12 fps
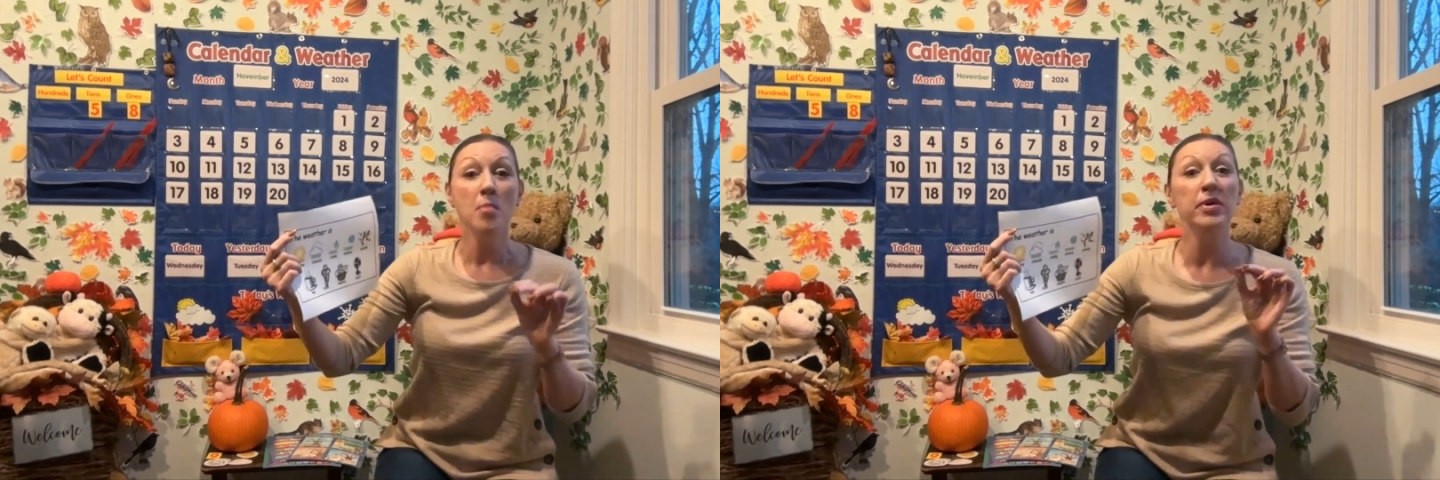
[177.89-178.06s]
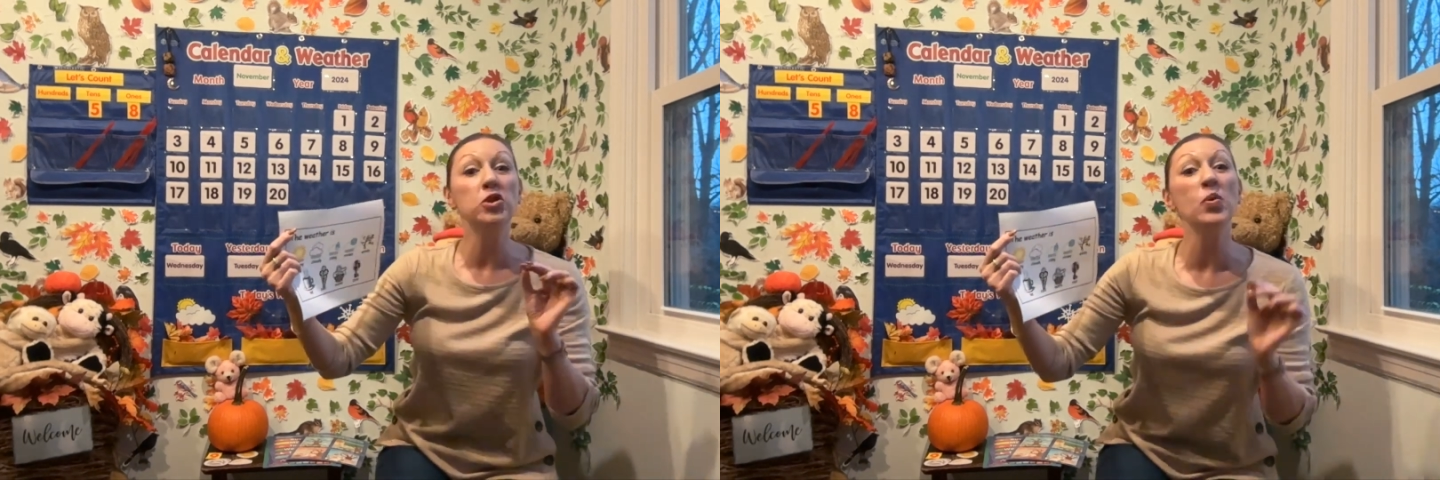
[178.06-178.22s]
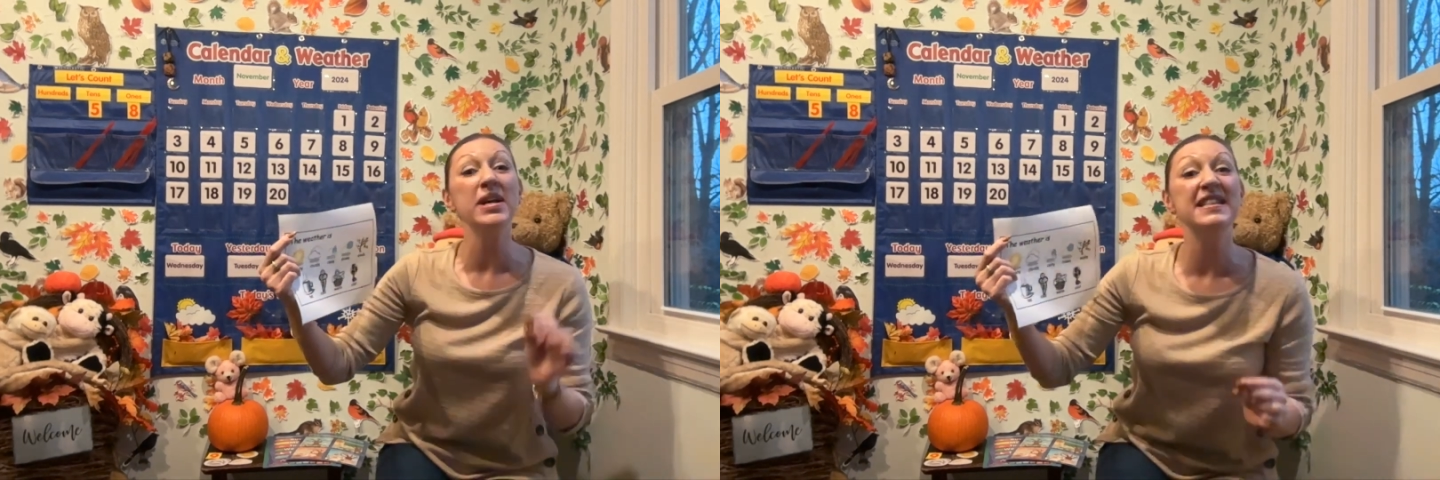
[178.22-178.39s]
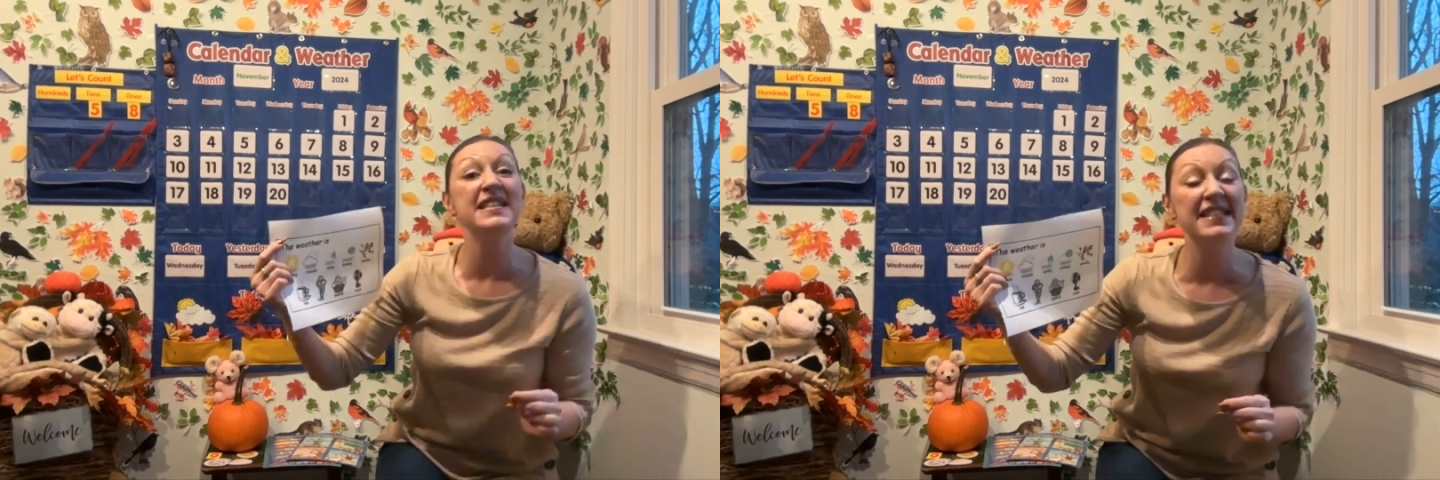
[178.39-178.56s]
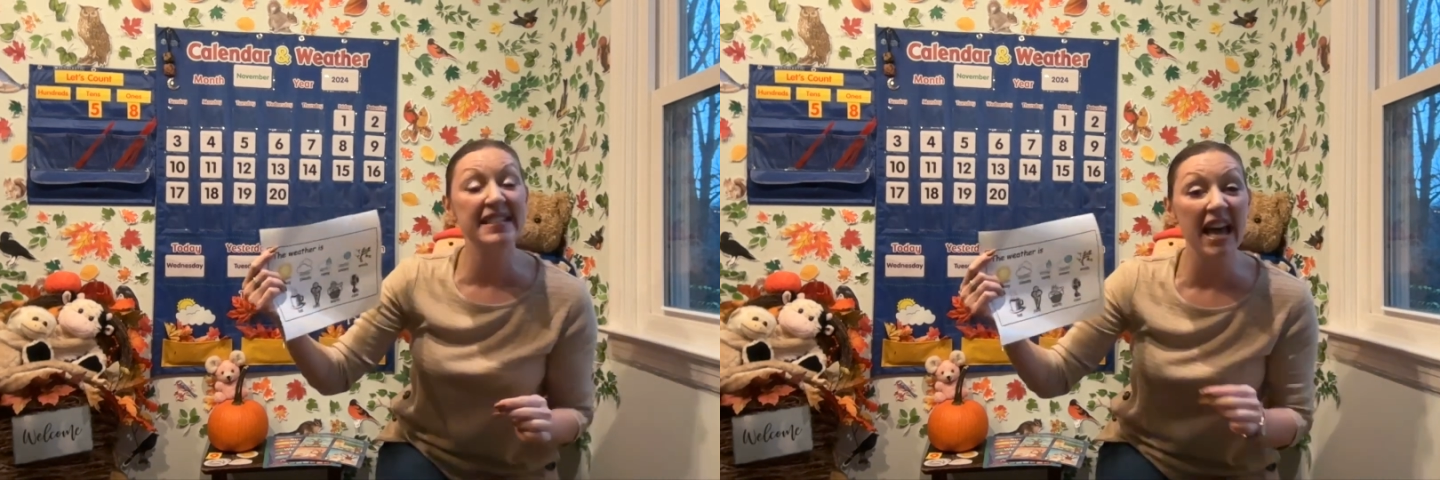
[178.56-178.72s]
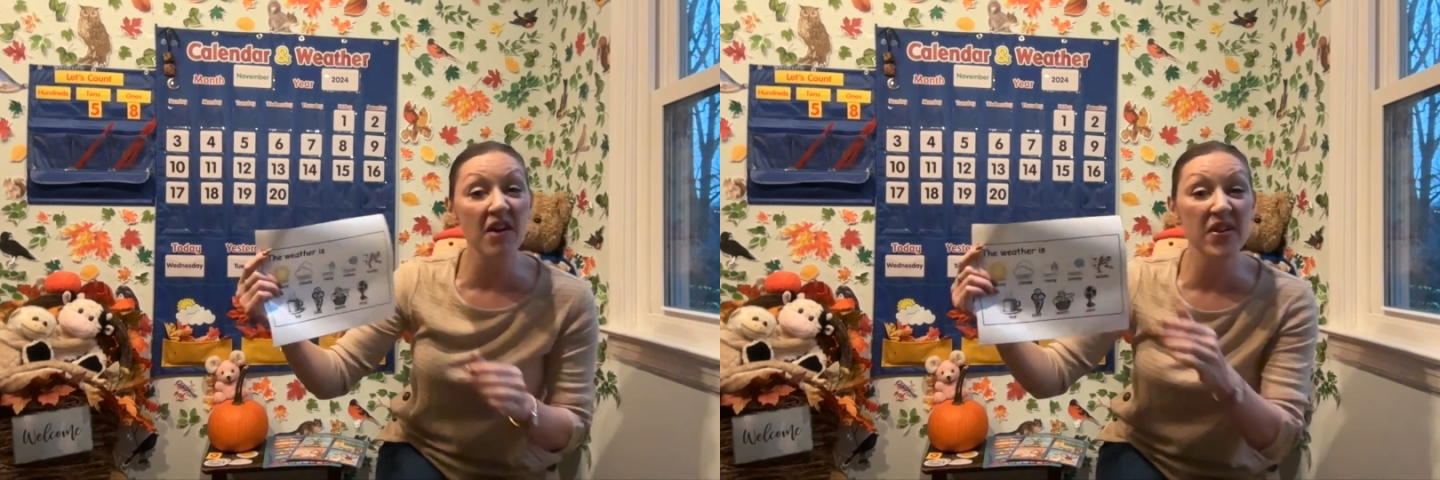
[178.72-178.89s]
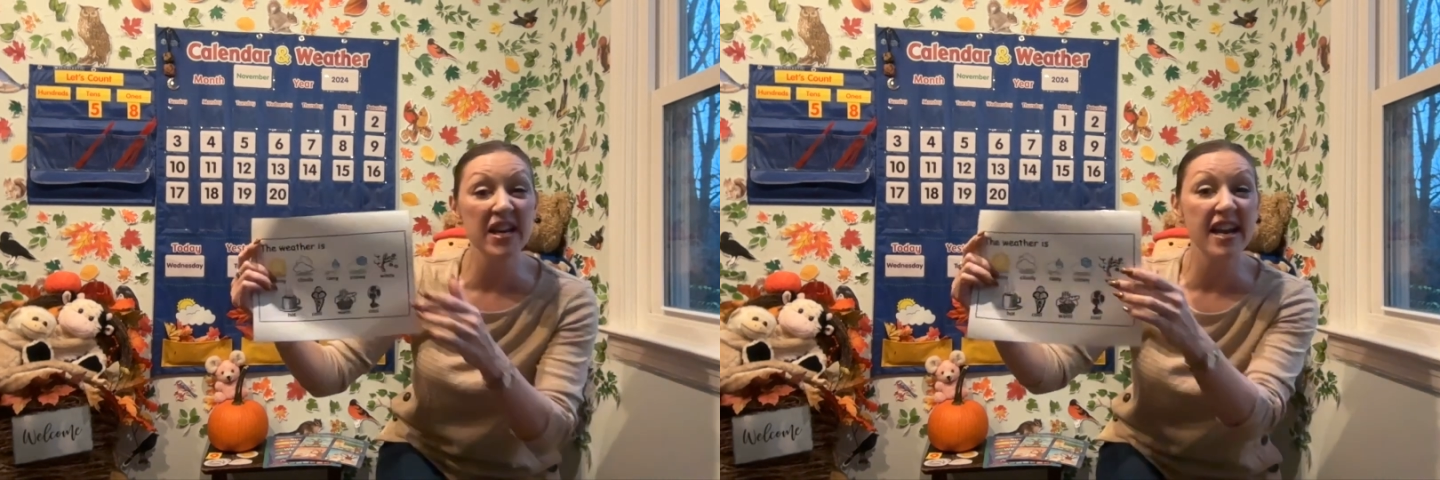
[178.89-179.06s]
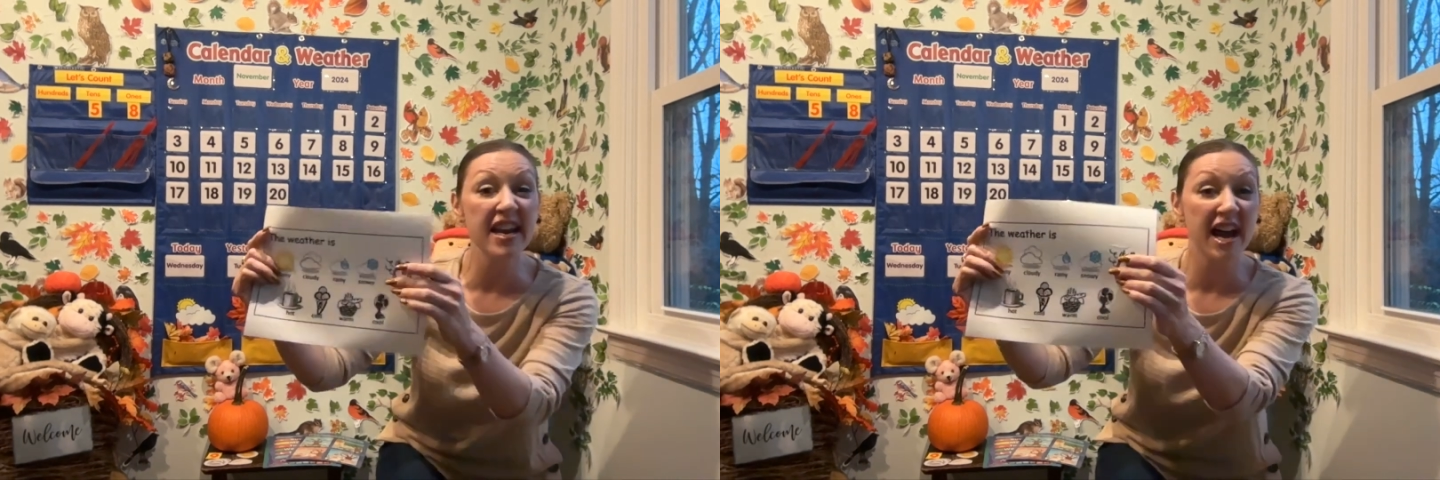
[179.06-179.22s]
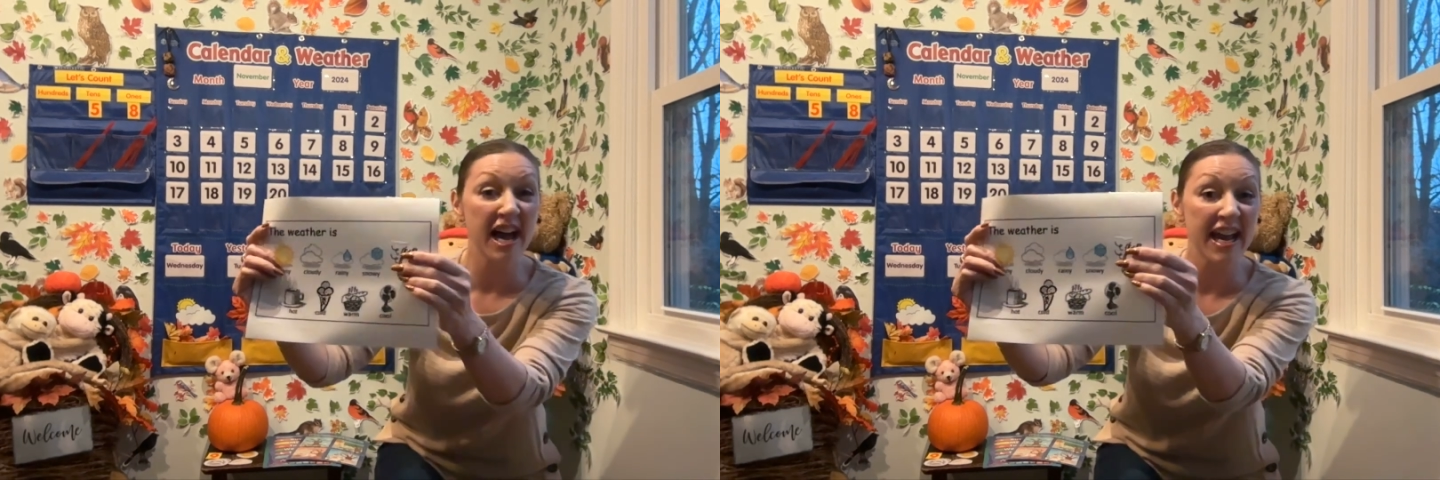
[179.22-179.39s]
between 7
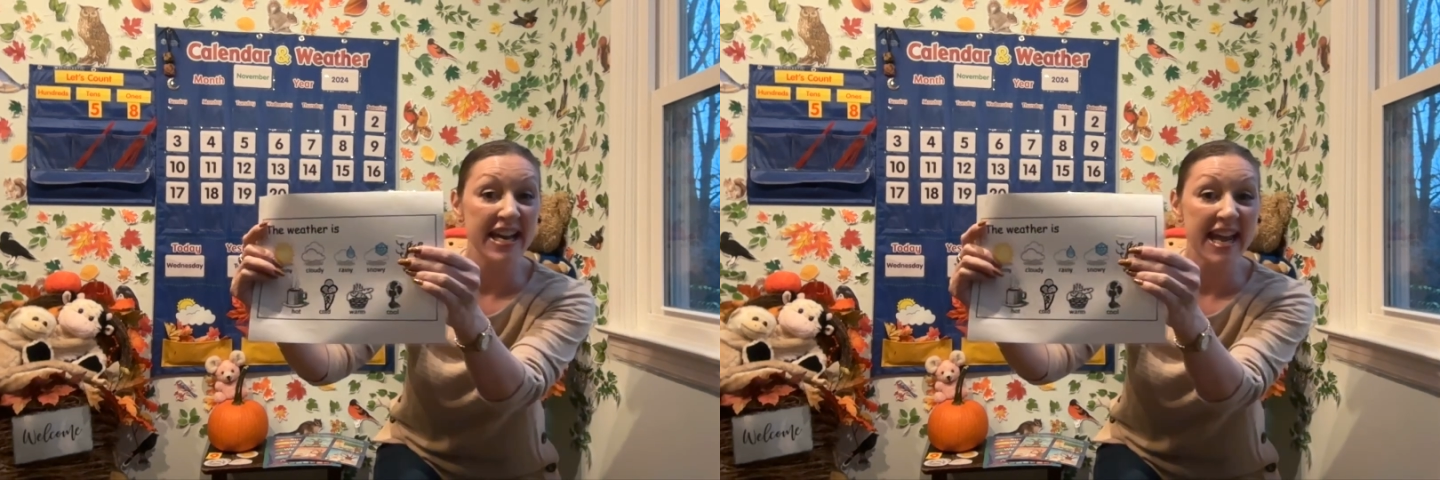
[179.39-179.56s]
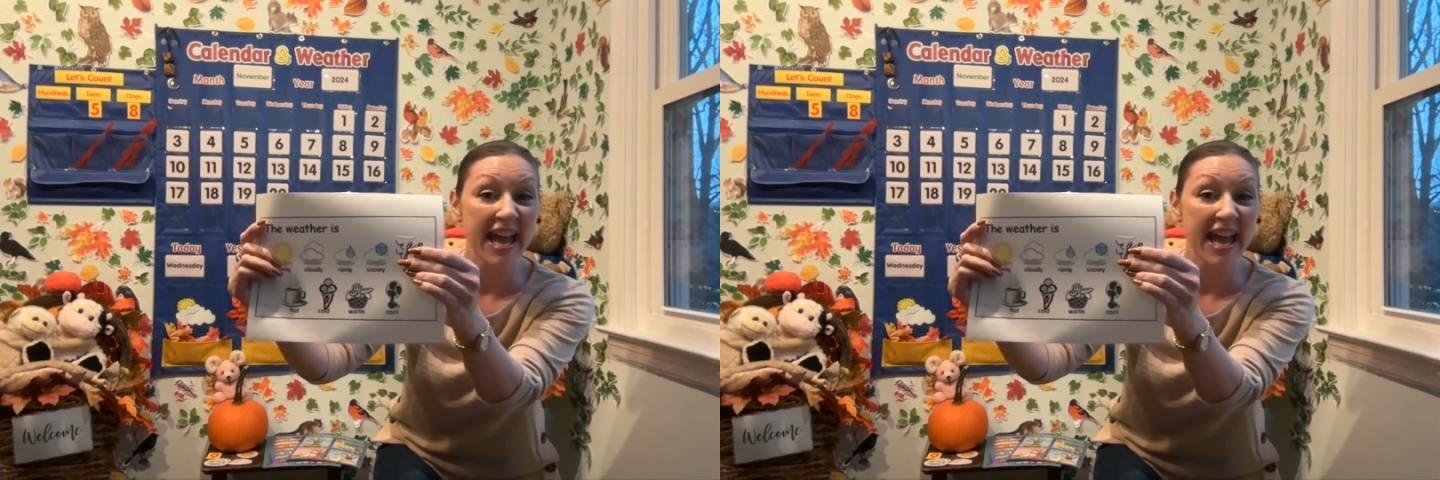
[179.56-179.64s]
and 9